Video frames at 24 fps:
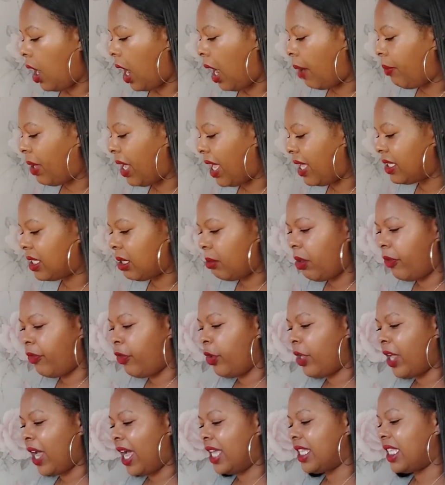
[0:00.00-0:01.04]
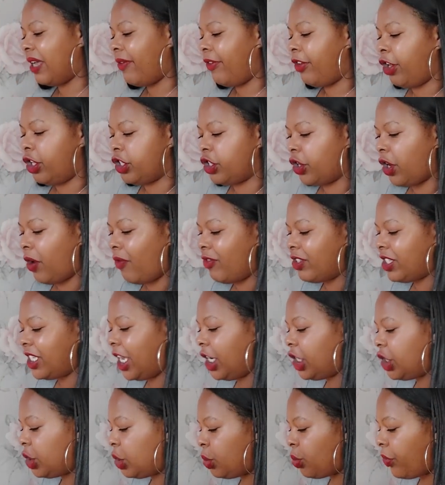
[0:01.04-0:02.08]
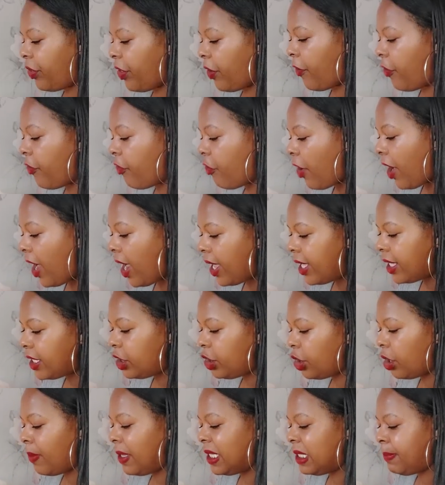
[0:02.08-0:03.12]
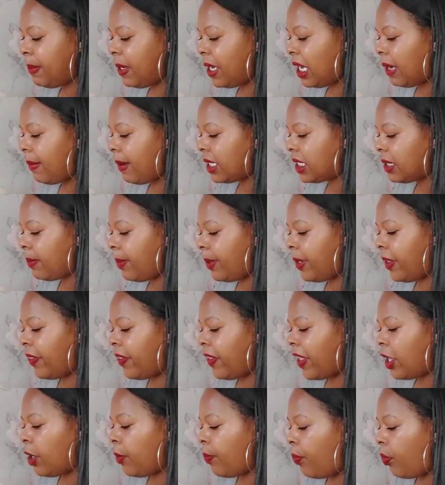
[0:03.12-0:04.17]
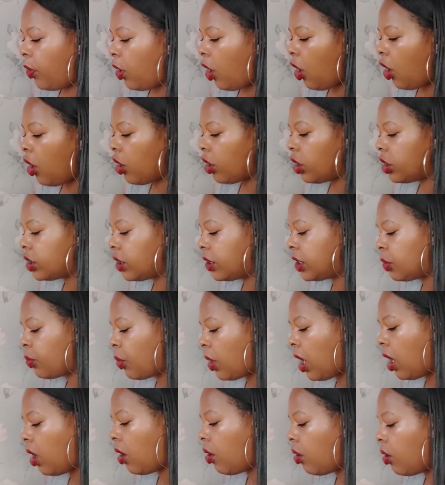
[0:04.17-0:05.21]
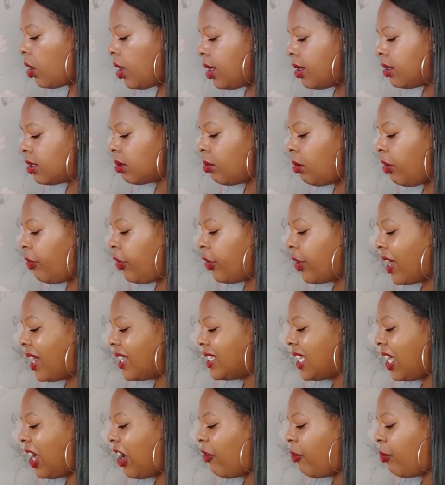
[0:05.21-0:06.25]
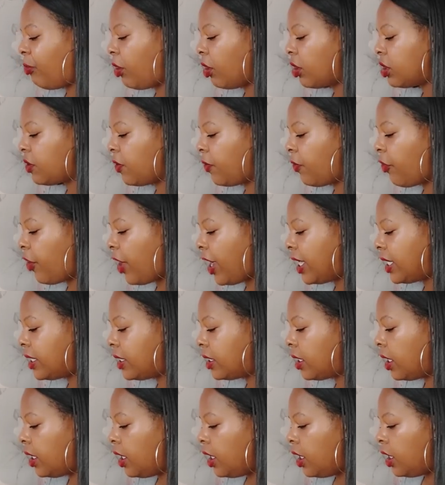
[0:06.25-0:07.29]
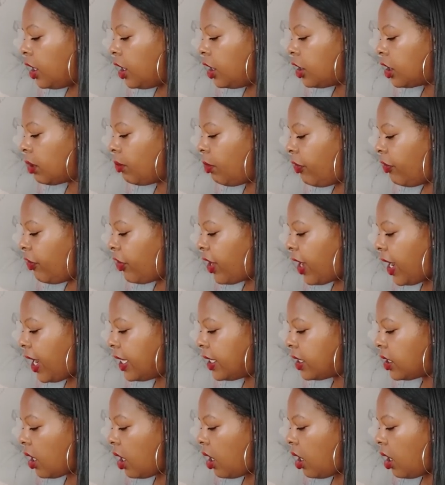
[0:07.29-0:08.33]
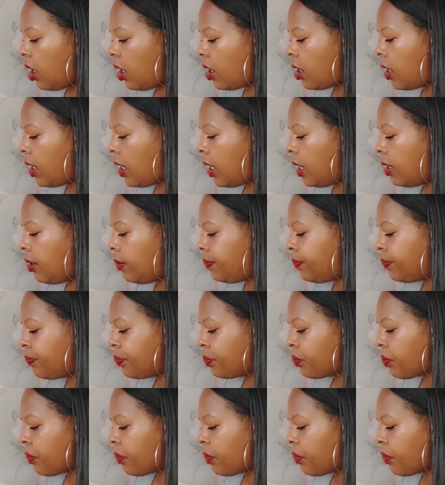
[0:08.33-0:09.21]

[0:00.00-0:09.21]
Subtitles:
I'm getting some of you guys having lots of conversations with your friend. You could be speaking about somebody that you blocked as well. Some of you guys have blocked a friend. Some of you guys are